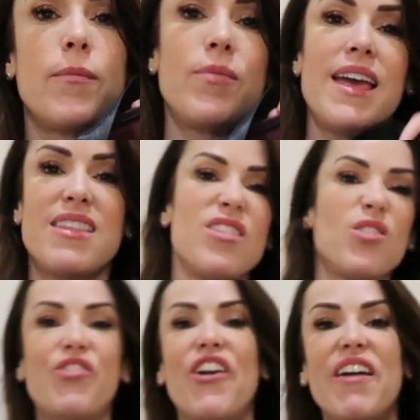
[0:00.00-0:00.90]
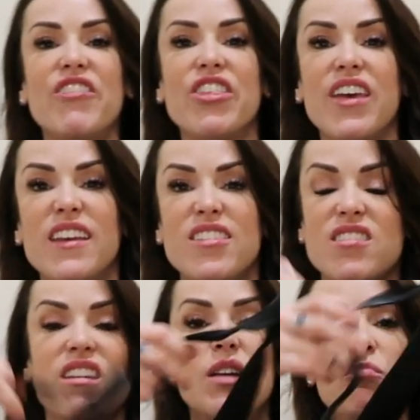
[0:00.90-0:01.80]
places for everything.
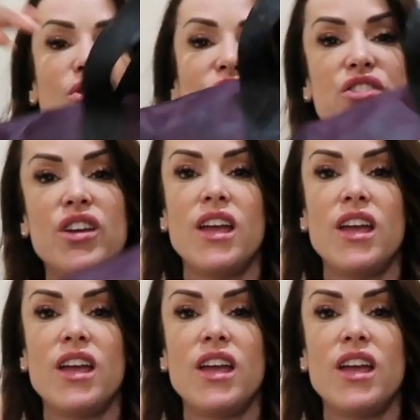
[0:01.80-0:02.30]
So you can put